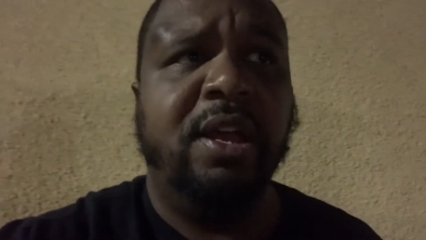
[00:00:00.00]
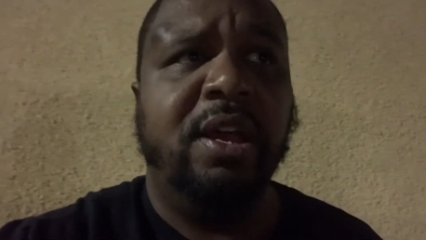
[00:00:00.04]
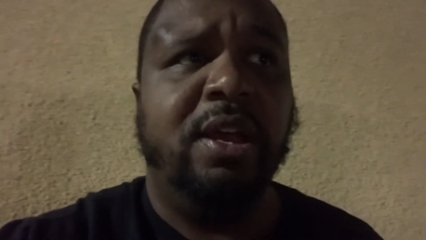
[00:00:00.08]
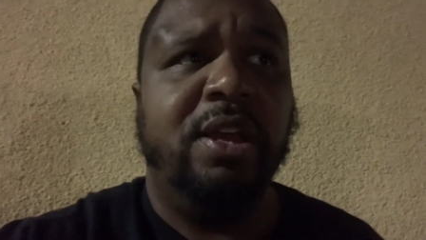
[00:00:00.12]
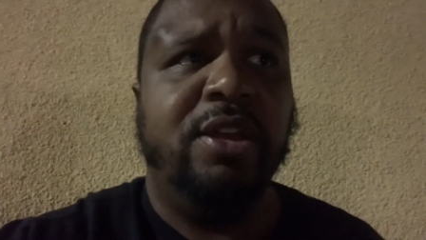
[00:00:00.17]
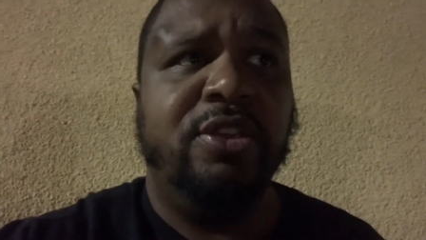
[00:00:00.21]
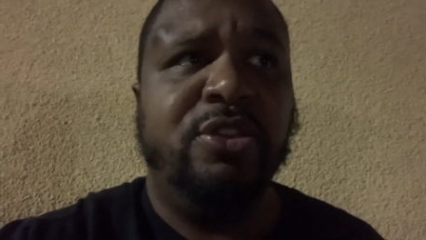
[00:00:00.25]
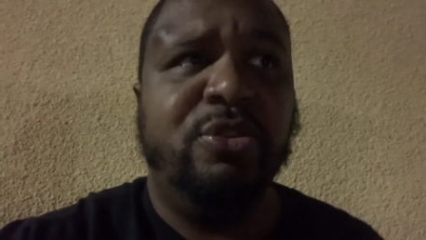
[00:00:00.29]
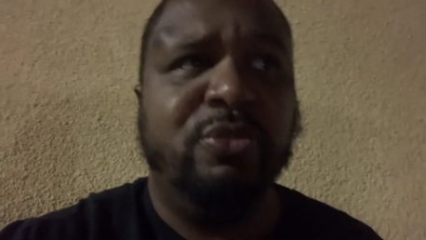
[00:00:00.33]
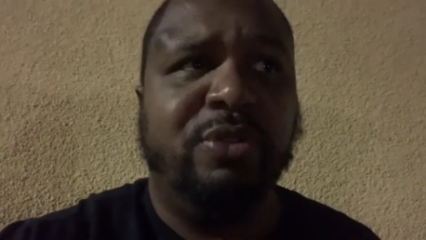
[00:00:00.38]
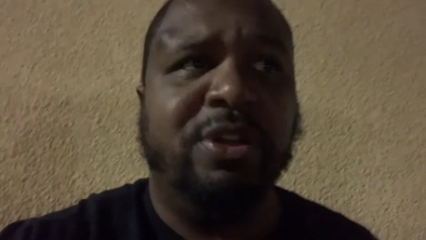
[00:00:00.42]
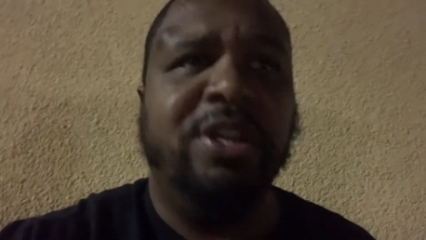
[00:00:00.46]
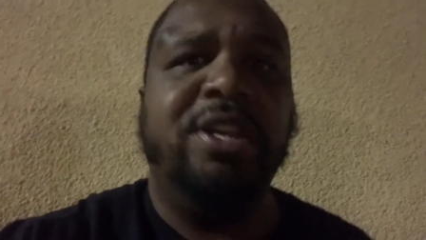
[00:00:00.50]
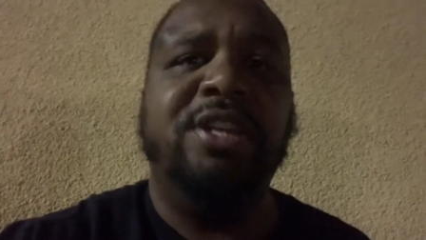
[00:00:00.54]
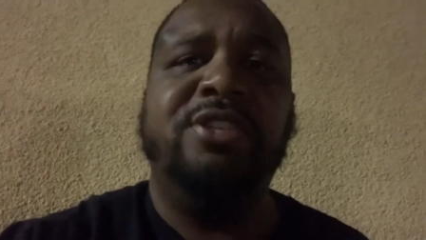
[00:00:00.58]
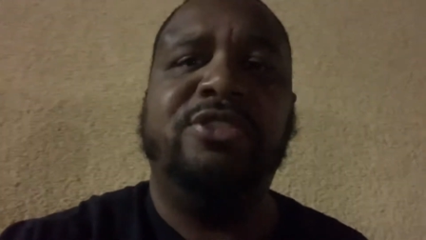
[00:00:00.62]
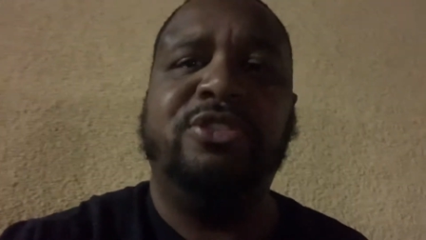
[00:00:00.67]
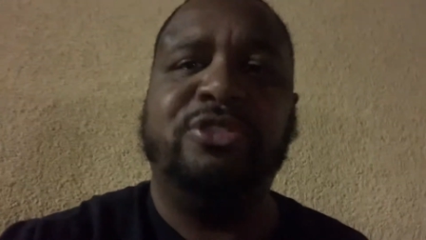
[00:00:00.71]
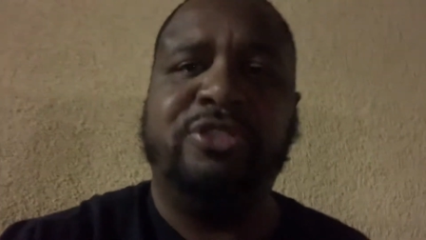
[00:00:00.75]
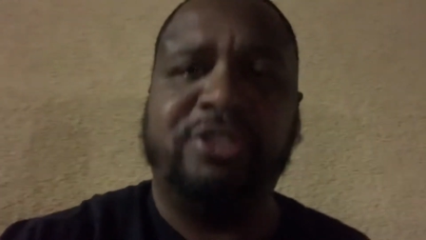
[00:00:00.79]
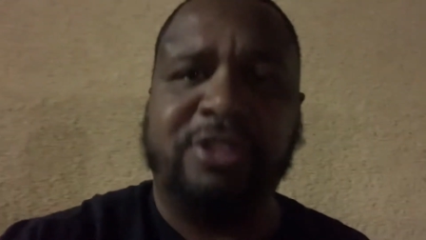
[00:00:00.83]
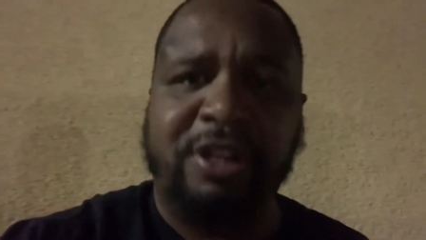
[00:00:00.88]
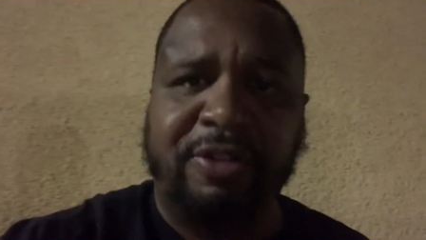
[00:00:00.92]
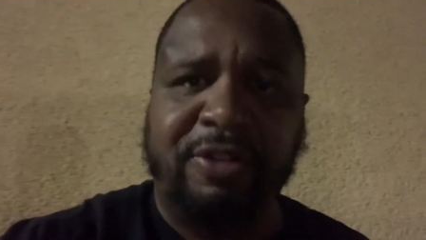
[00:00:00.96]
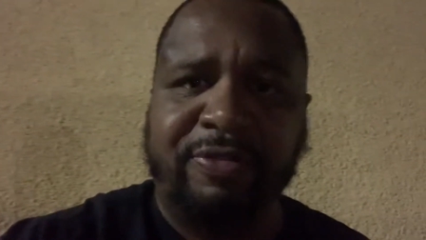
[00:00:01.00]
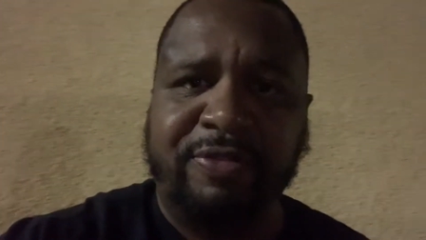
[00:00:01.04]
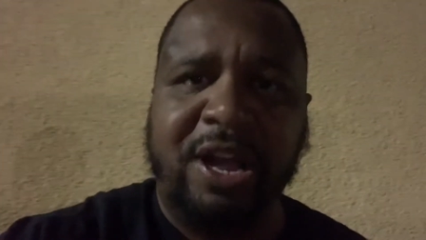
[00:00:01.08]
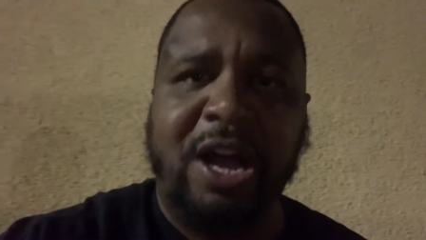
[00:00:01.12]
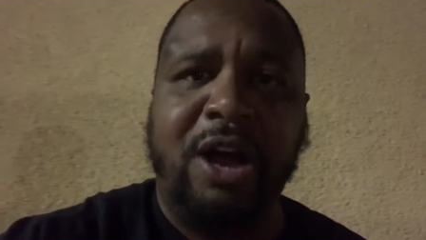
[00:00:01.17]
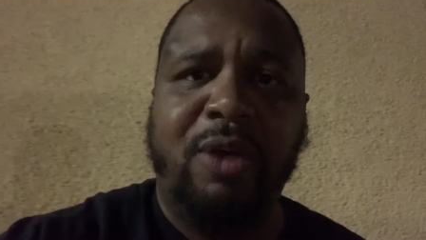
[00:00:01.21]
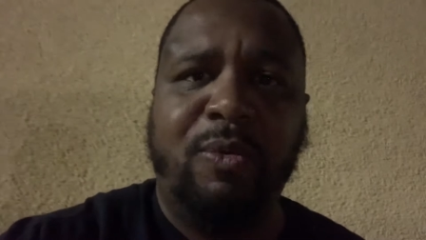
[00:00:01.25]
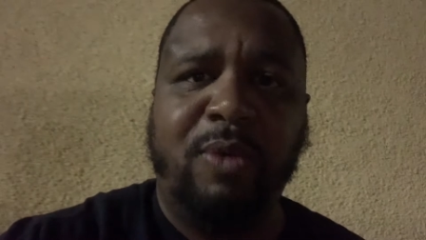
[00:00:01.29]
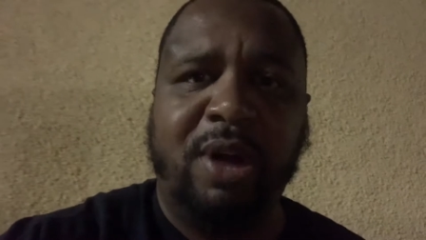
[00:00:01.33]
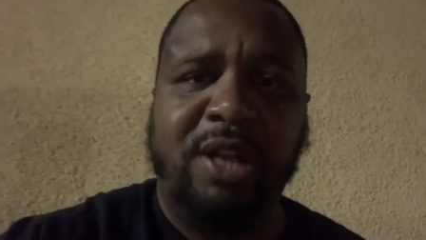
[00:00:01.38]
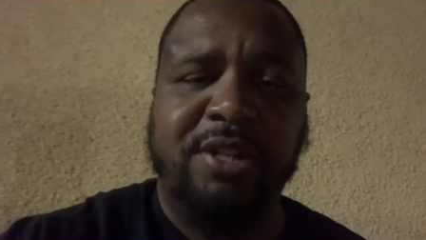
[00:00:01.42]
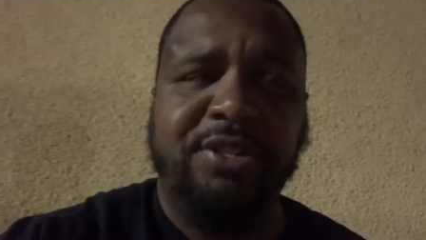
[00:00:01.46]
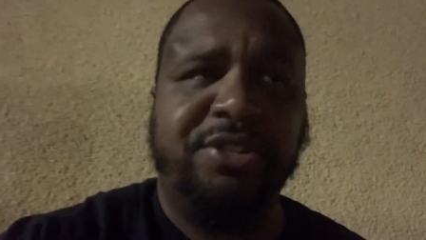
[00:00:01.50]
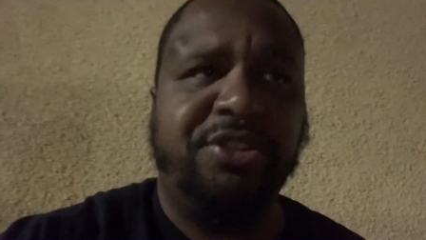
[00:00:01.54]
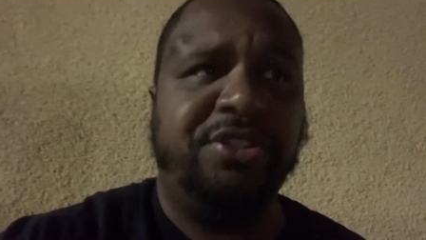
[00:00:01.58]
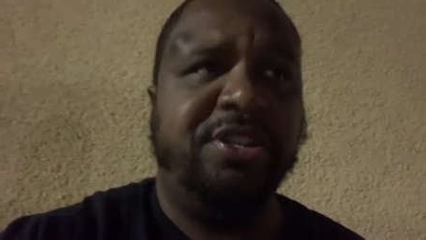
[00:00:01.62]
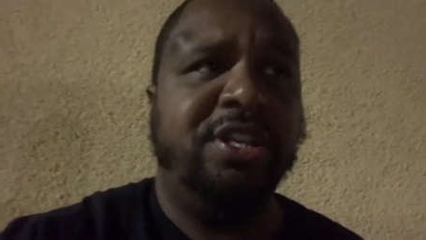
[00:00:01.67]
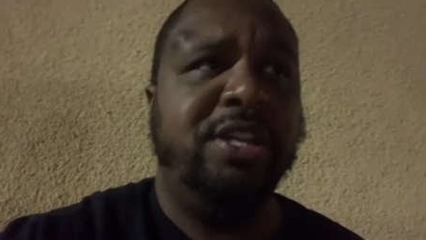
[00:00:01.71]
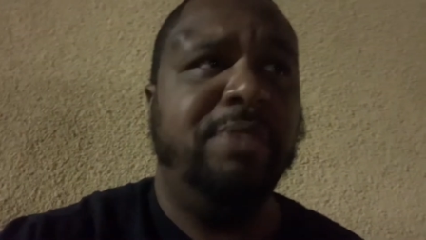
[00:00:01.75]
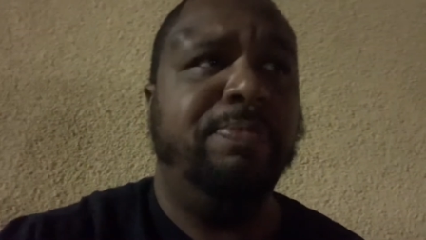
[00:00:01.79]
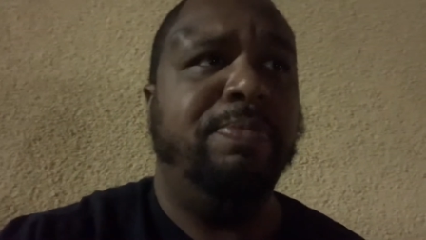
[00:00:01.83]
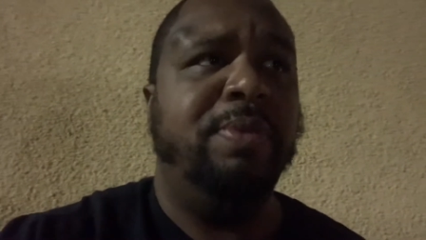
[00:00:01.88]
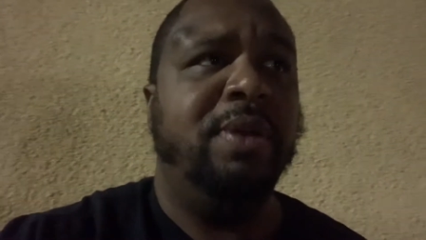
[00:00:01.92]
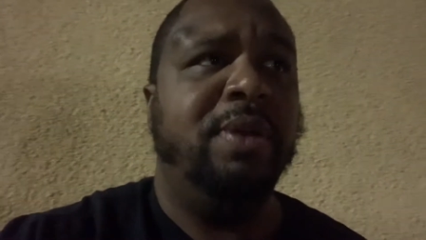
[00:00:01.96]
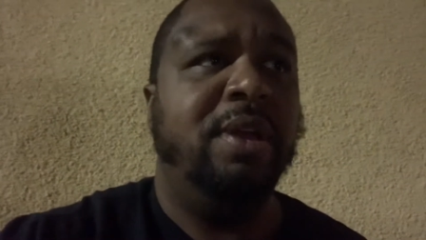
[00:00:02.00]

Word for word: you can get your stuff now while it's cheap